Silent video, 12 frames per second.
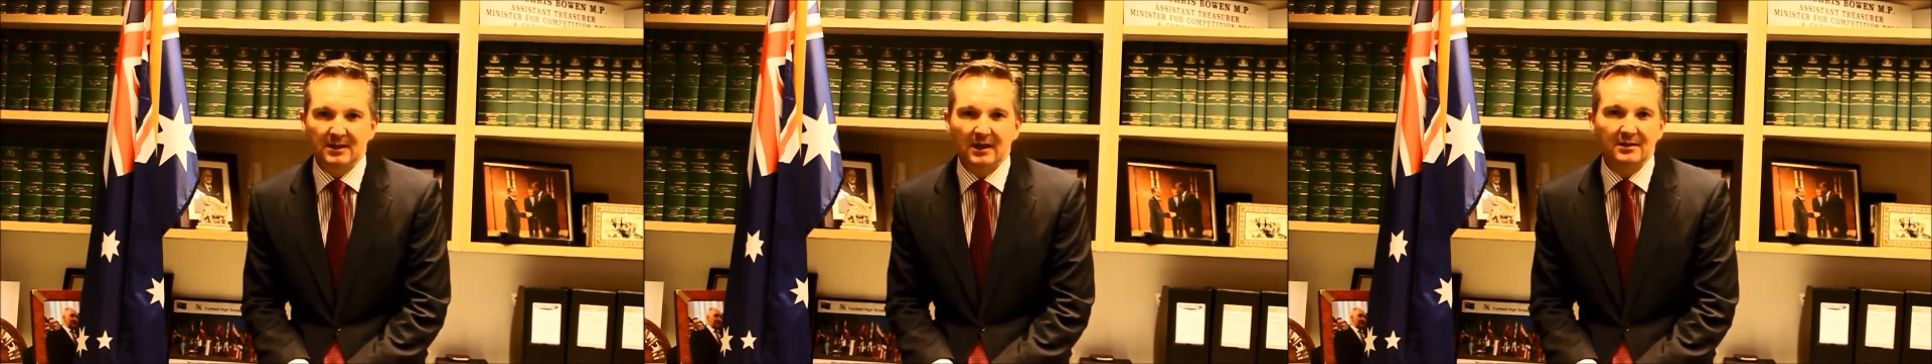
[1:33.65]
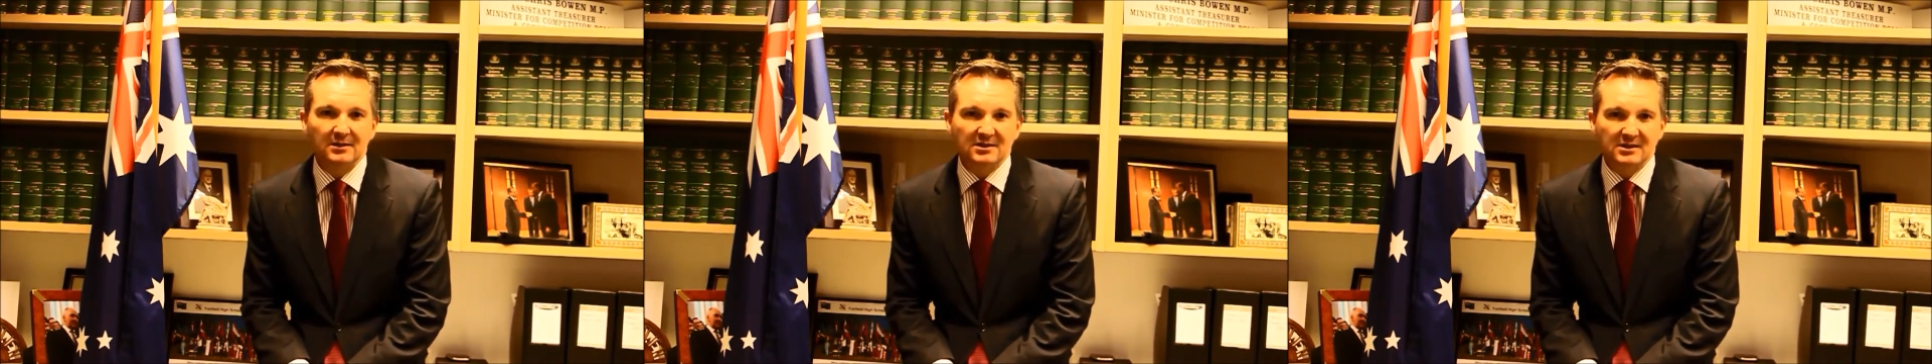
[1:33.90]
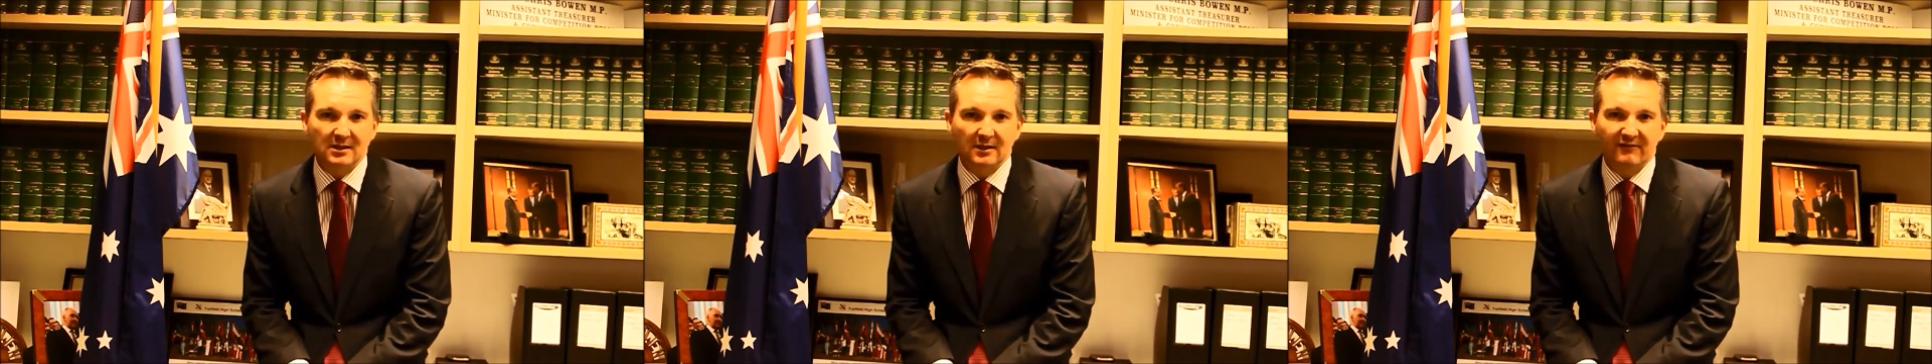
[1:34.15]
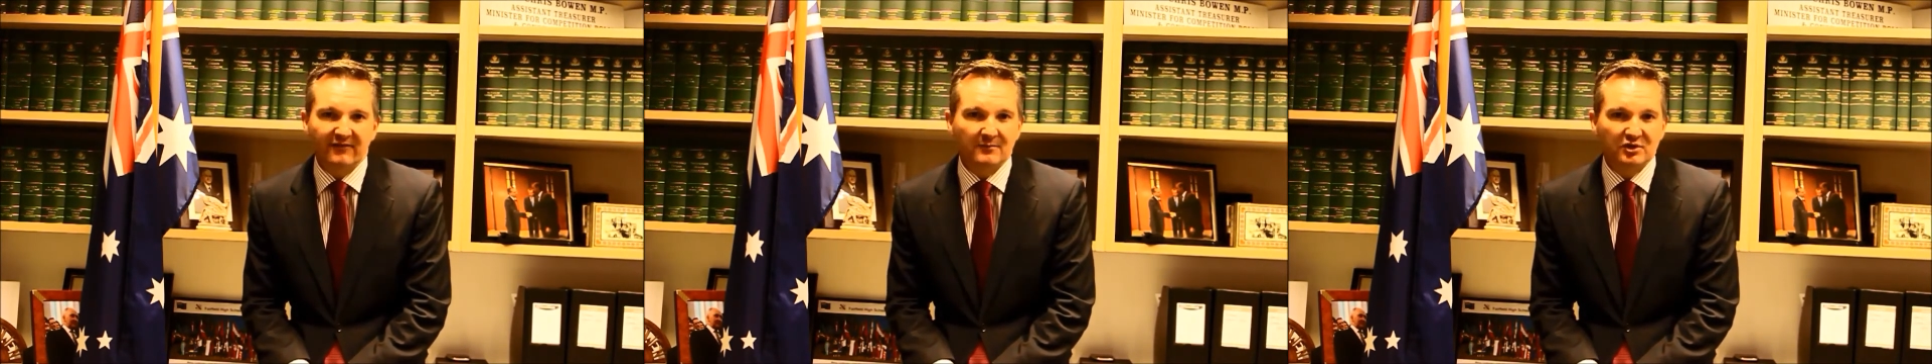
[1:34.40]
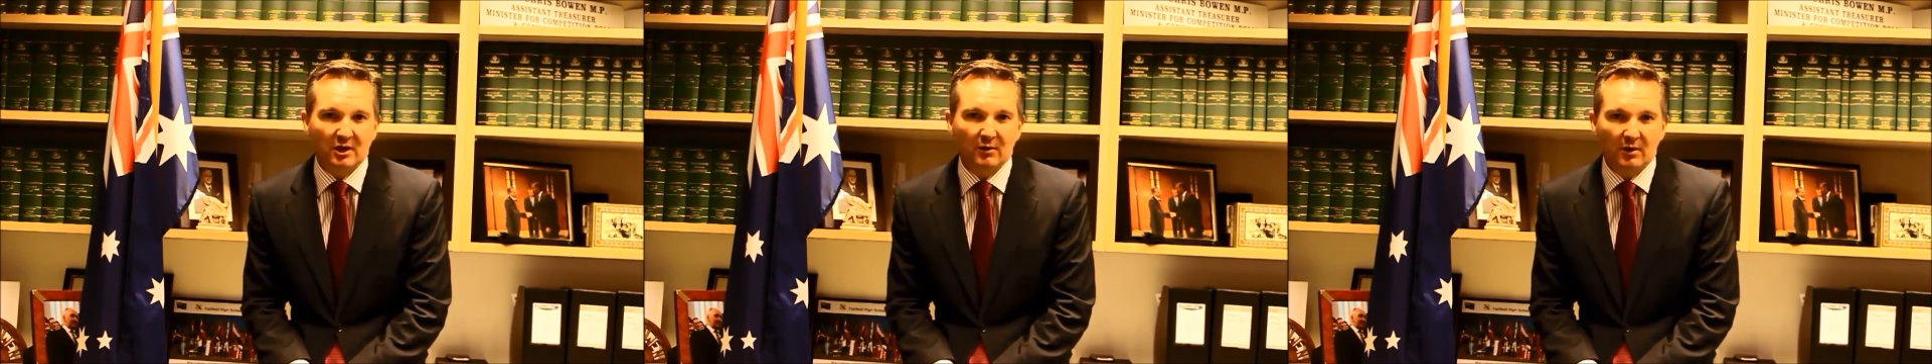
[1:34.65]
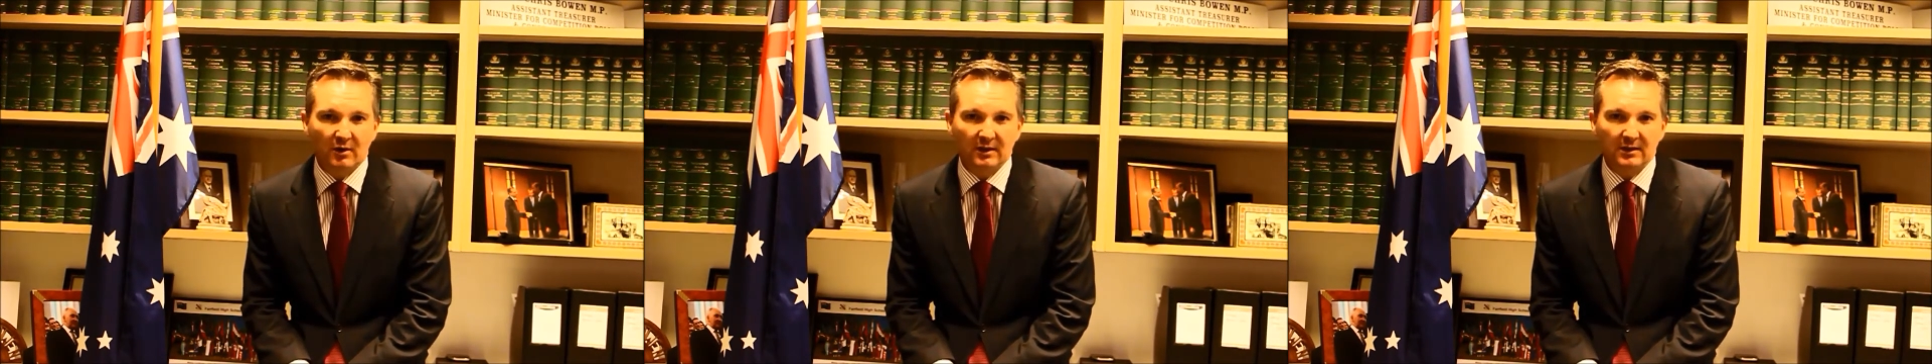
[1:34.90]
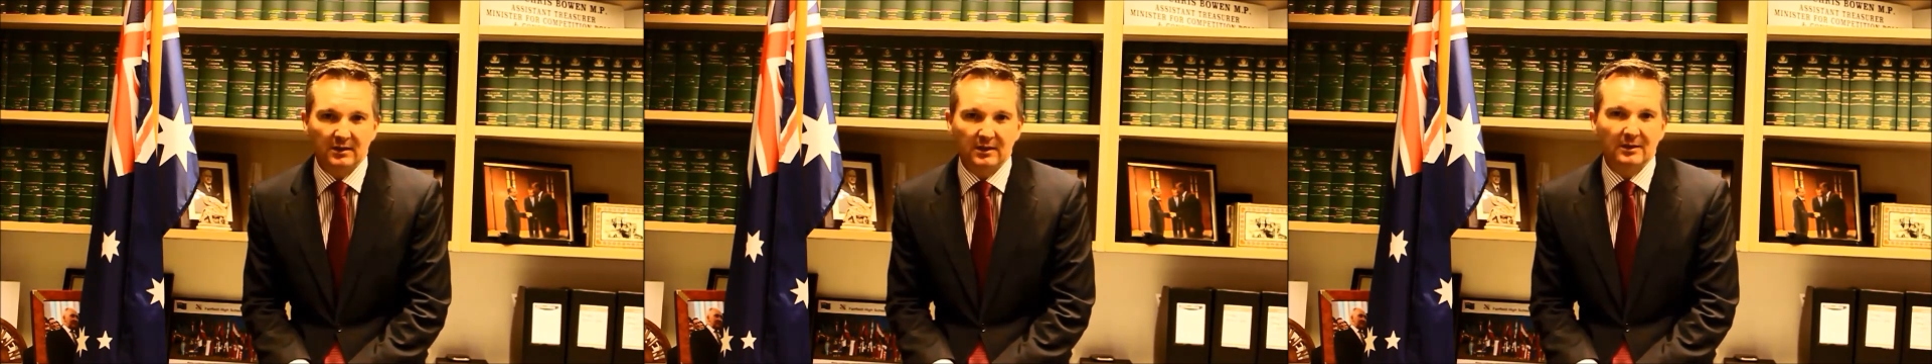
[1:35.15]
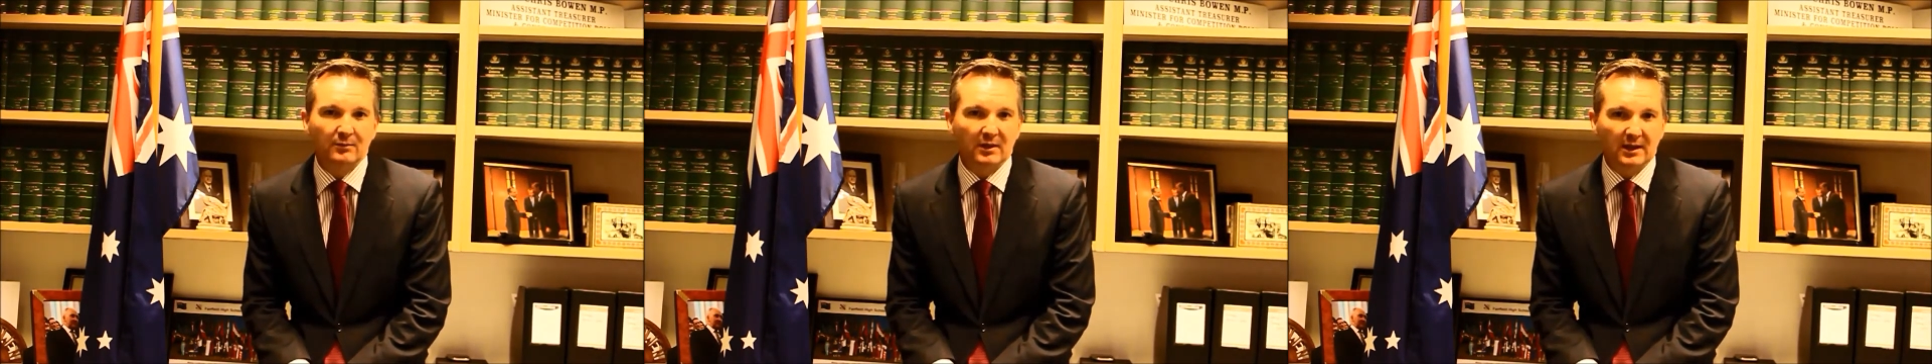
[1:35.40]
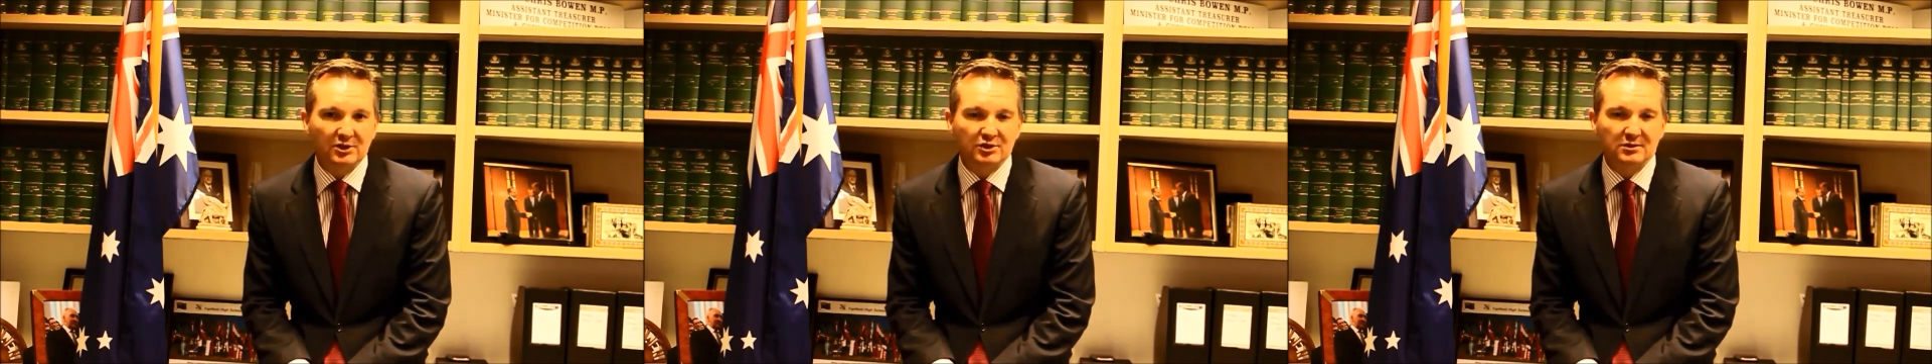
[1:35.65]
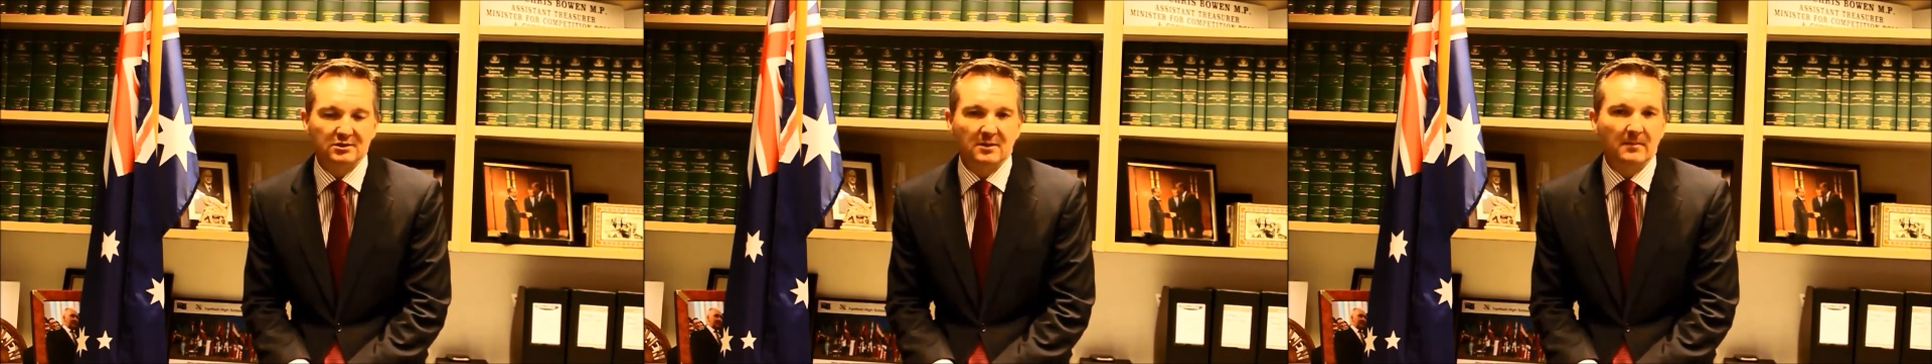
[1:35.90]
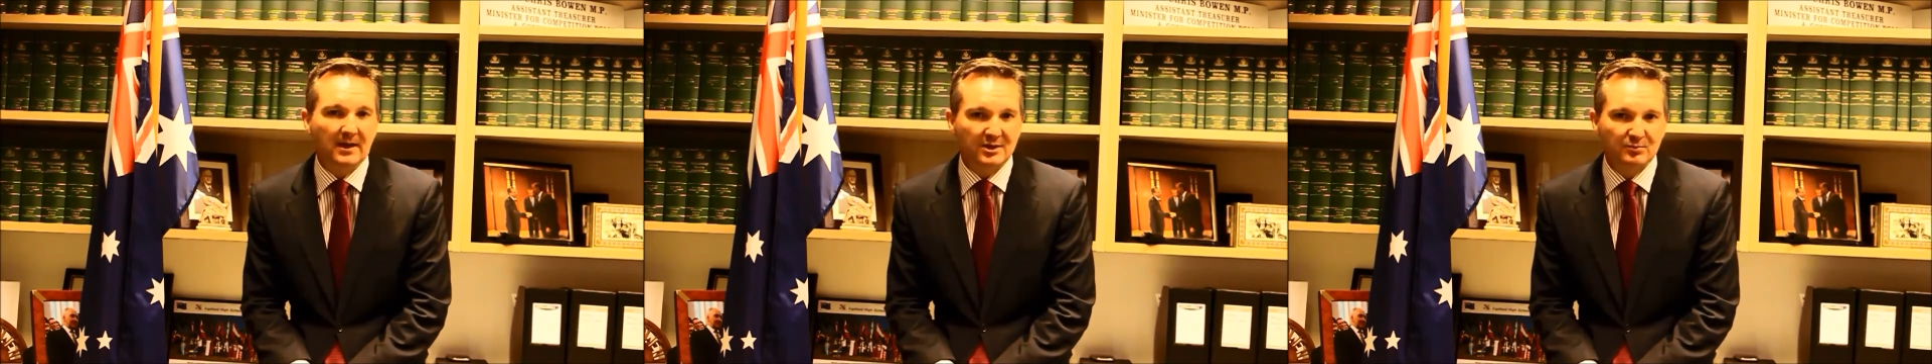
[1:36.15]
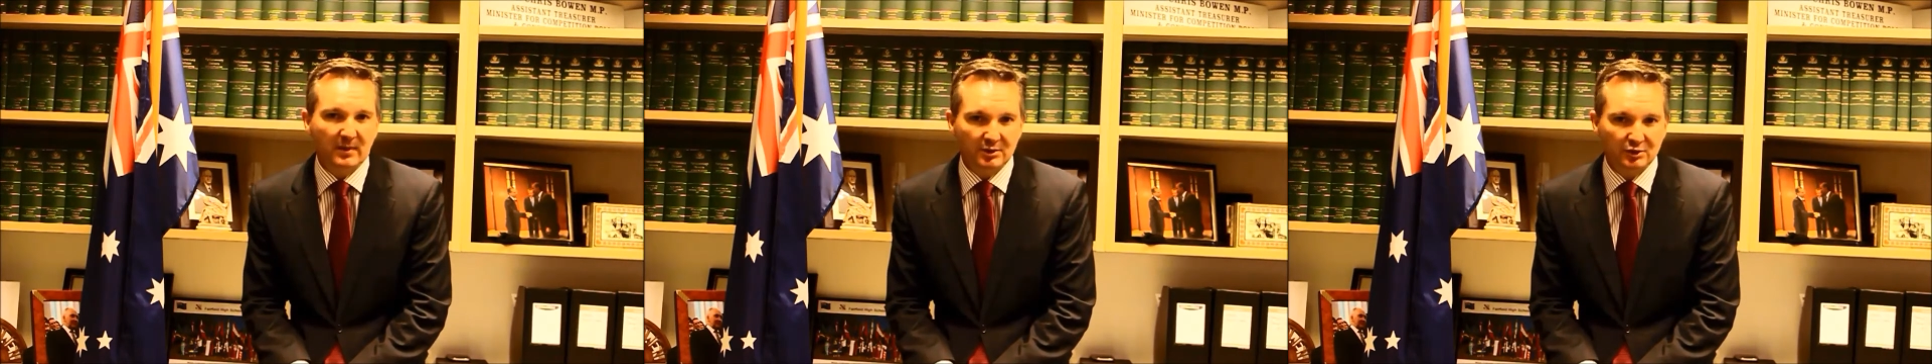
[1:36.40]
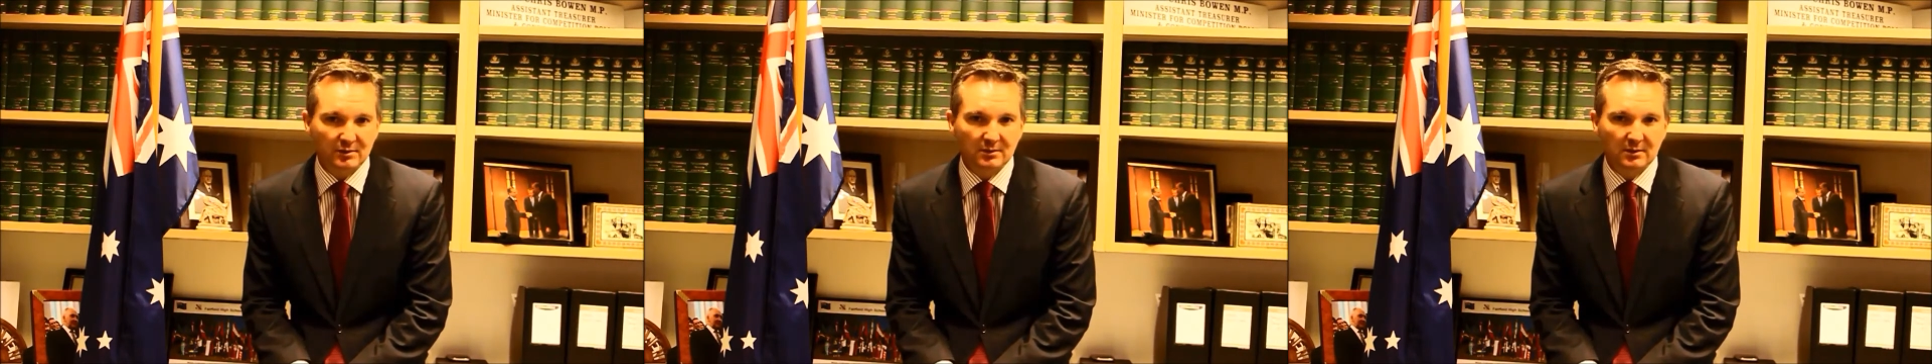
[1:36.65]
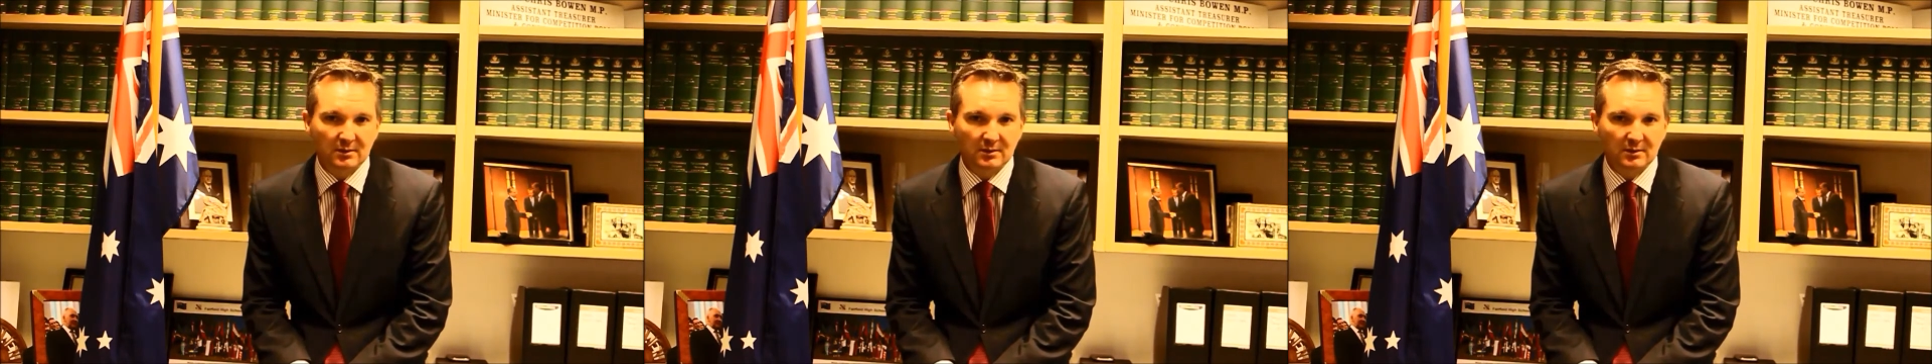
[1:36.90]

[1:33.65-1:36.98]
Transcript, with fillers: and deceit from Joe Hockey in relation to May's budget.